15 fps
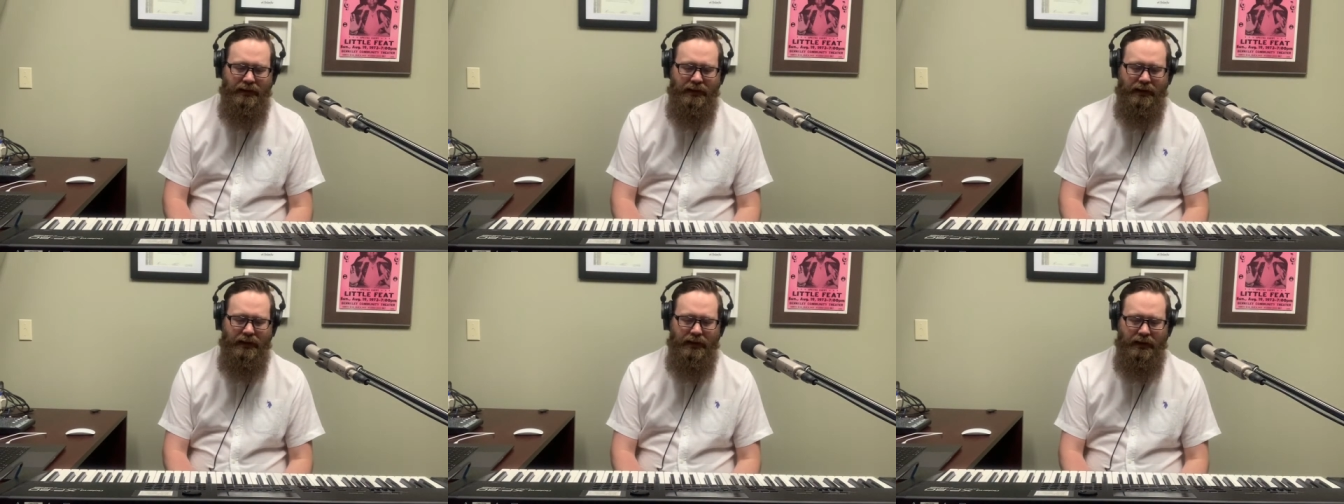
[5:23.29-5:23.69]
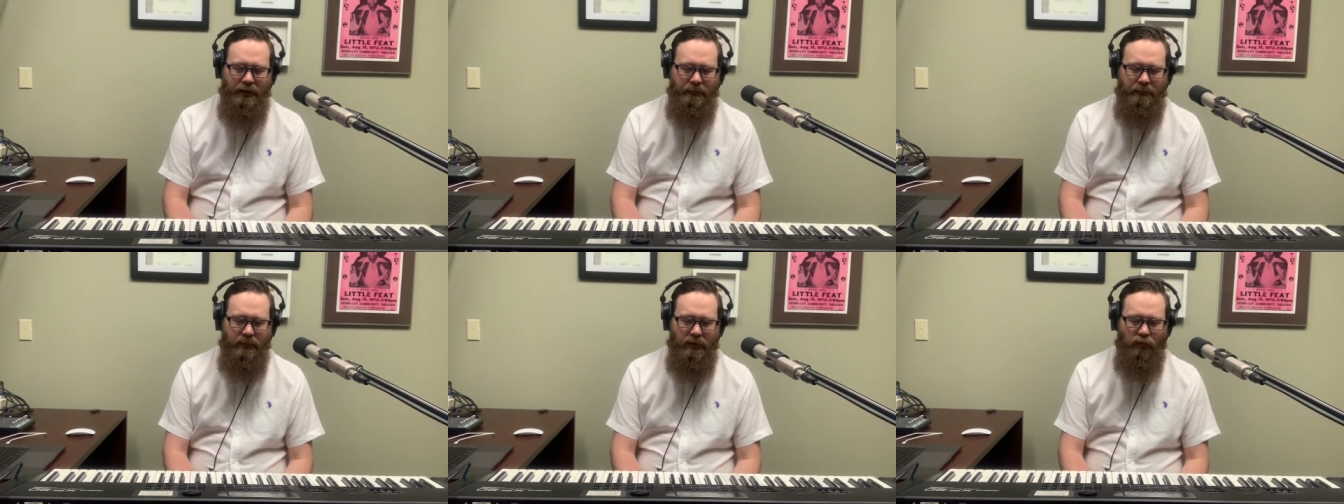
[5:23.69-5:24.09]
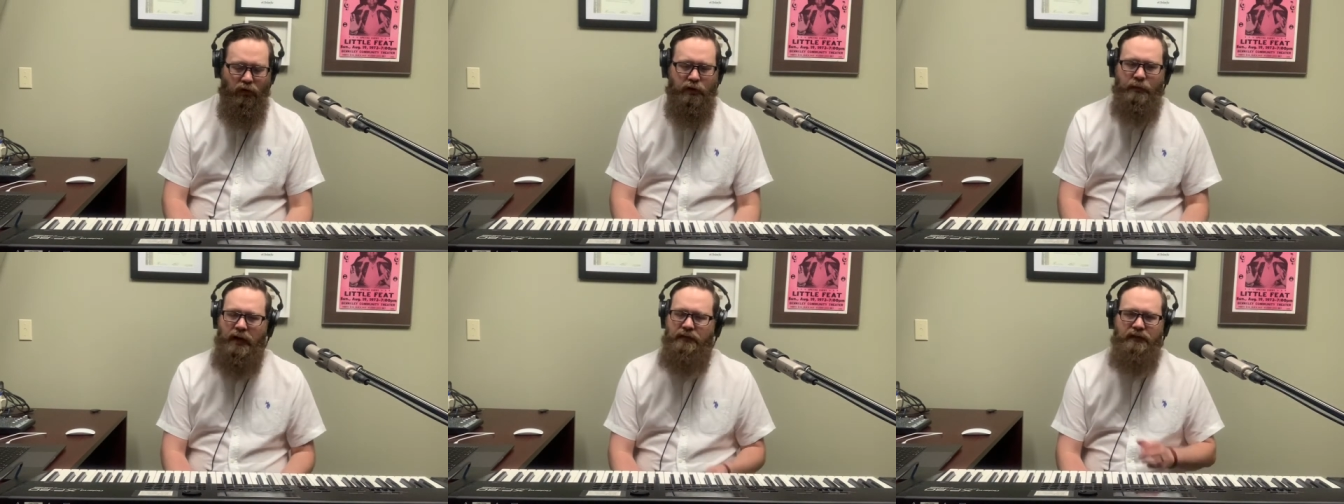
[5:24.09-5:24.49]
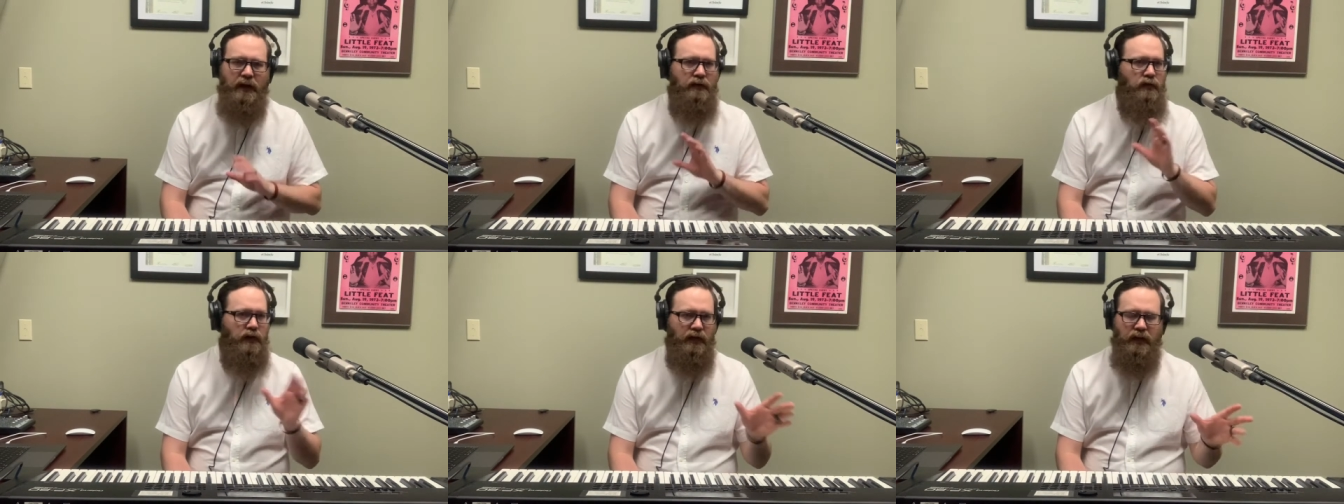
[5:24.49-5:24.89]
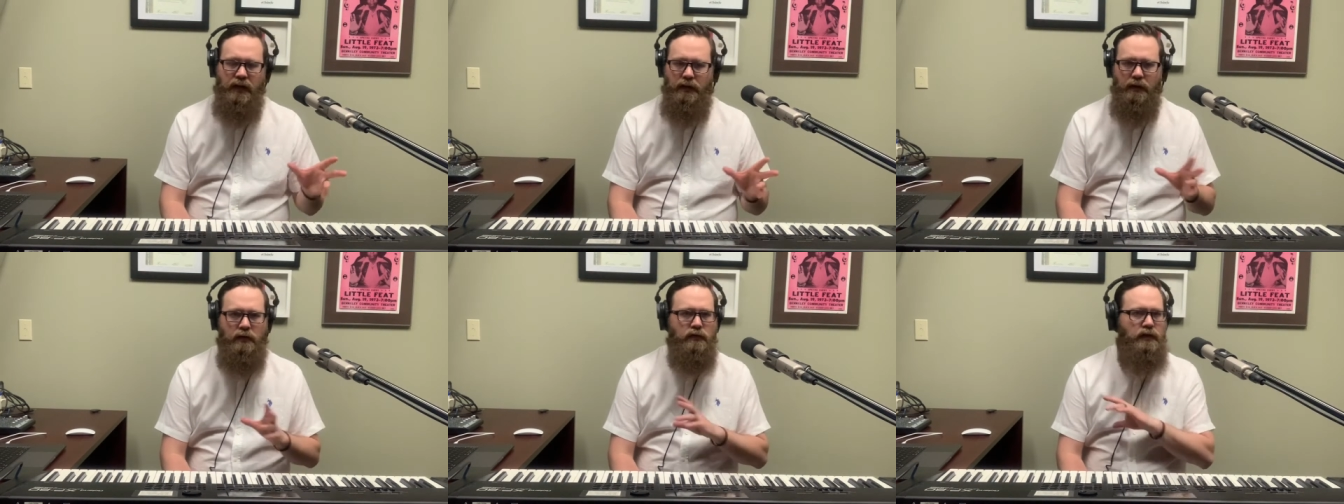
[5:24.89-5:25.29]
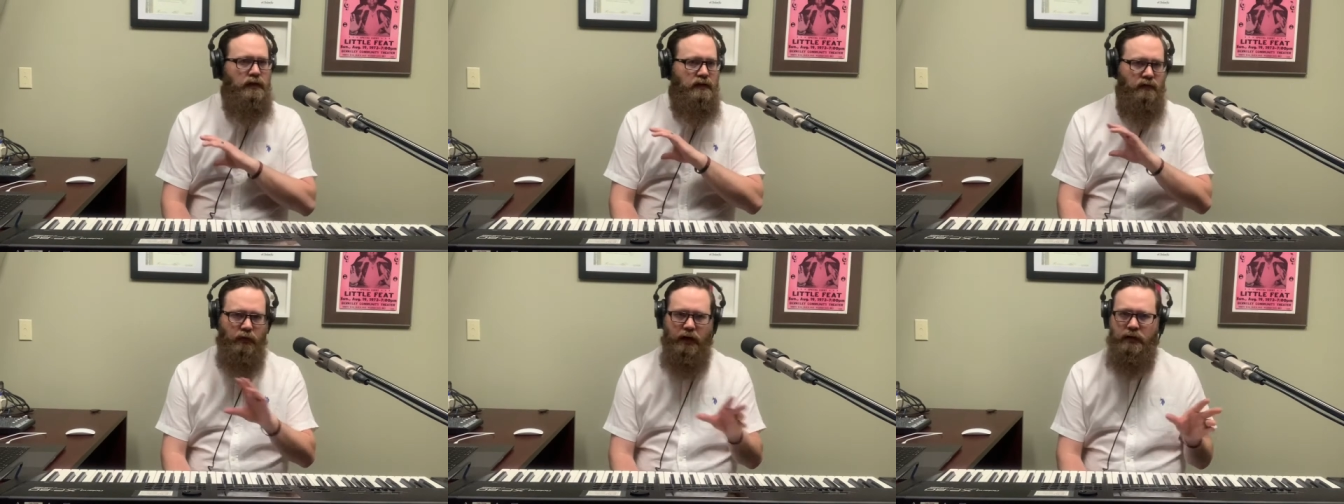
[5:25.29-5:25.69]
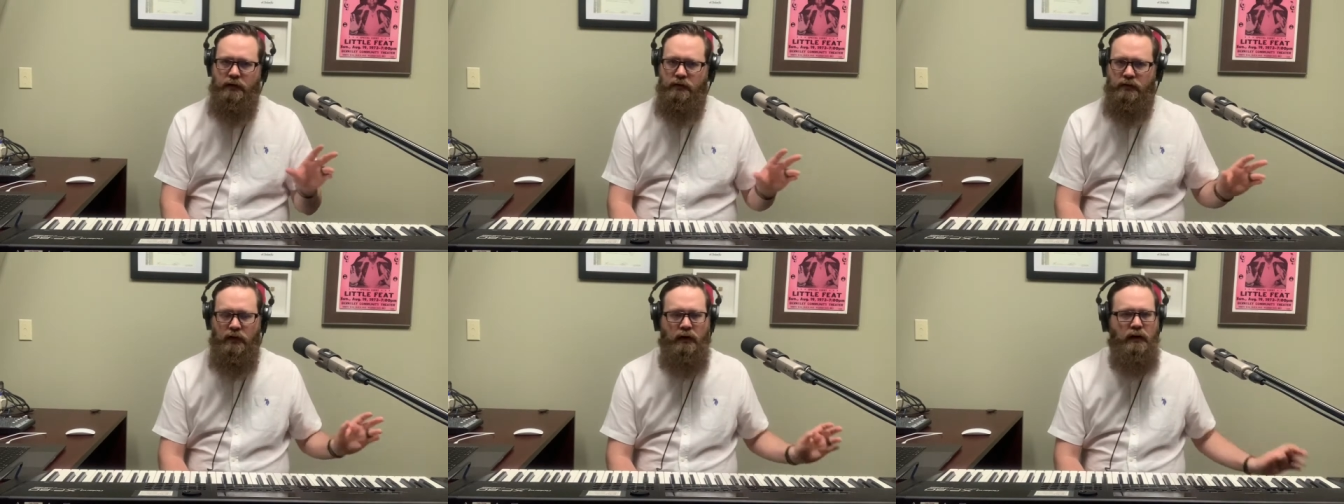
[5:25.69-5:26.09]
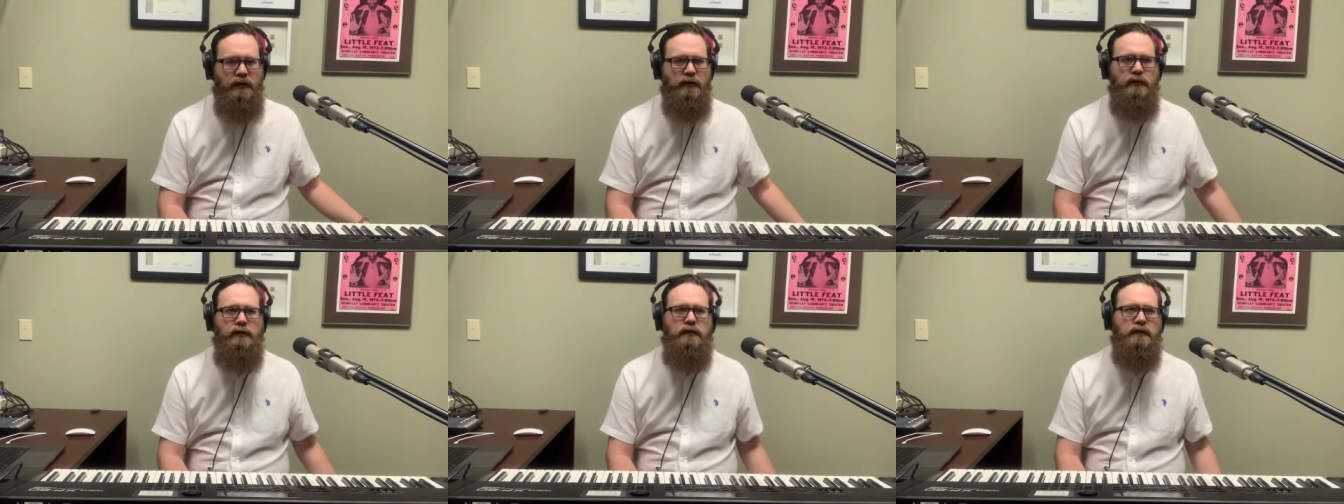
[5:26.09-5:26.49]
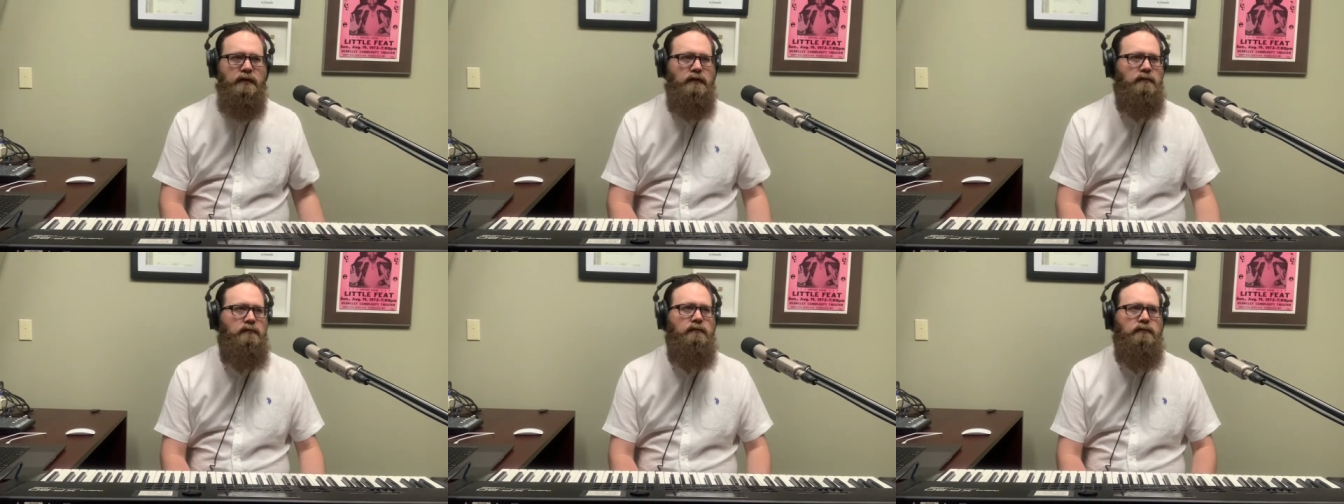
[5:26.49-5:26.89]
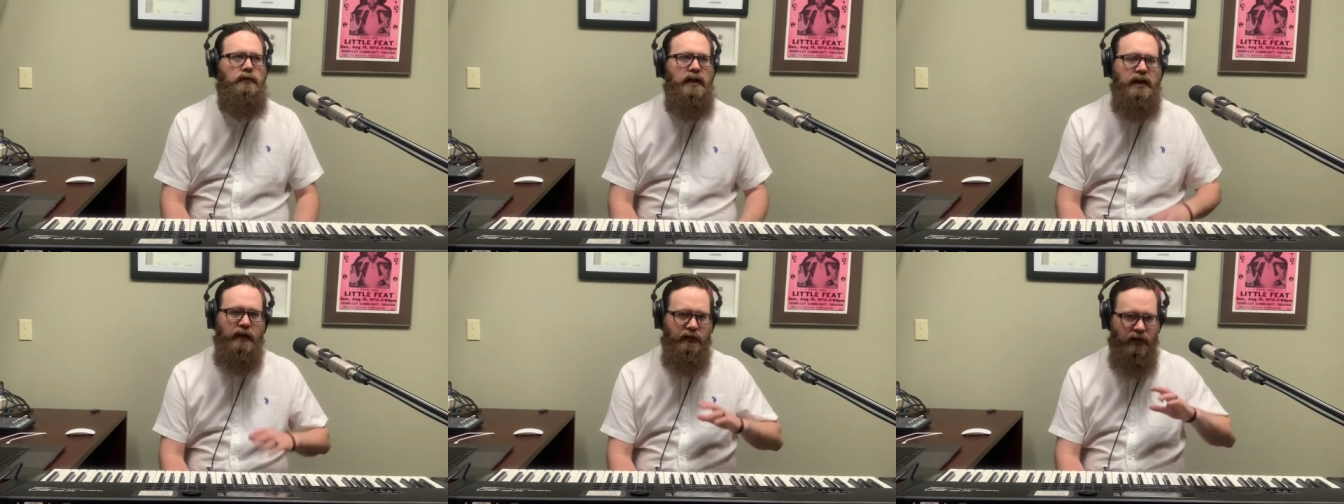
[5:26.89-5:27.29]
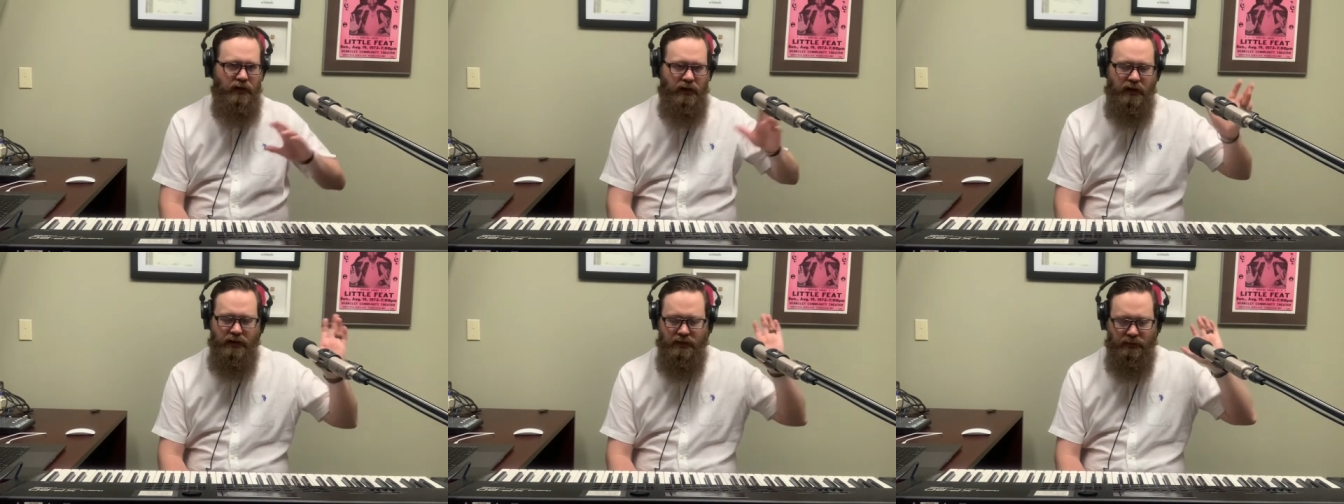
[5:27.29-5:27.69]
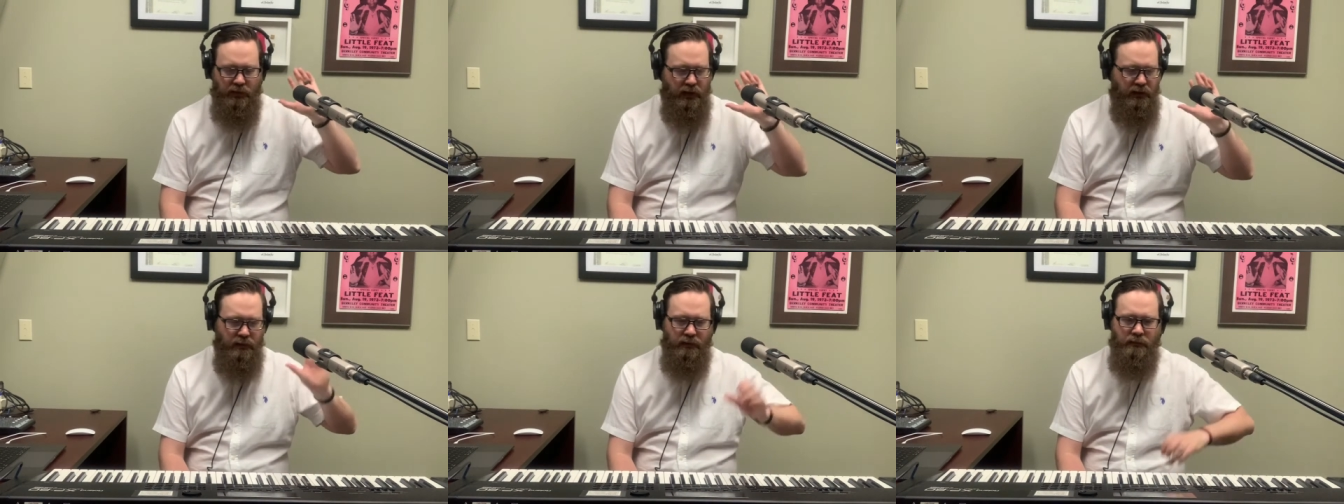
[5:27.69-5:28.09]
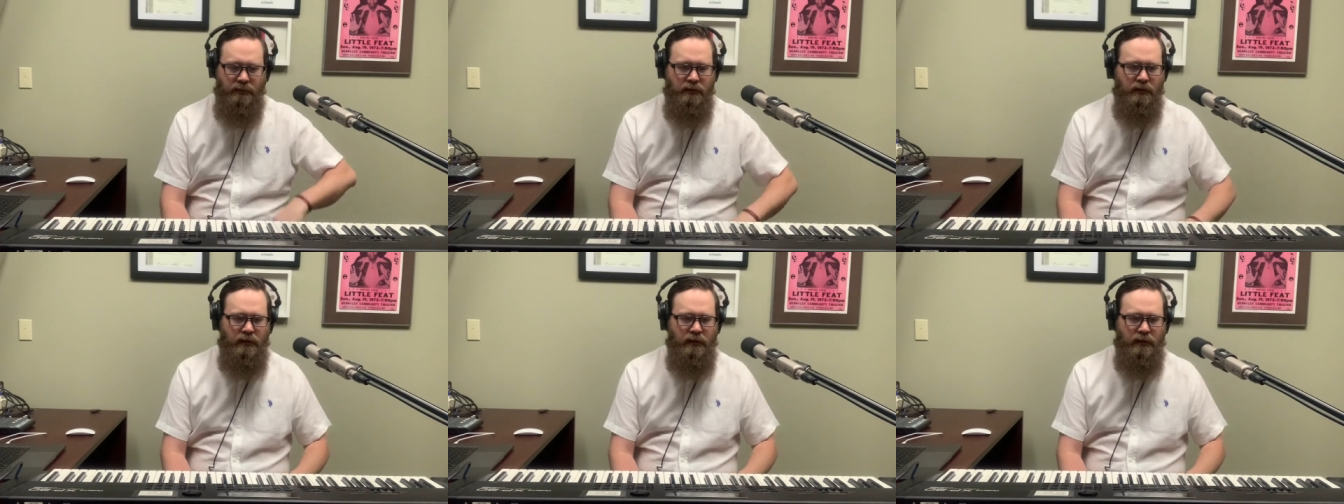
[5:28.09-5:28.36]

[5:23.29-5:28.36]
One of my favorite theologians, writers, authors, read everything he's written,